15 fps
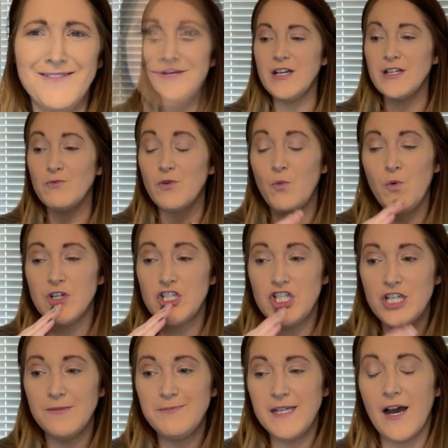It was
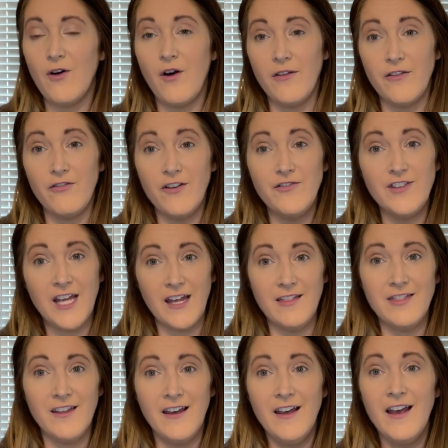shipped out on the fifteenth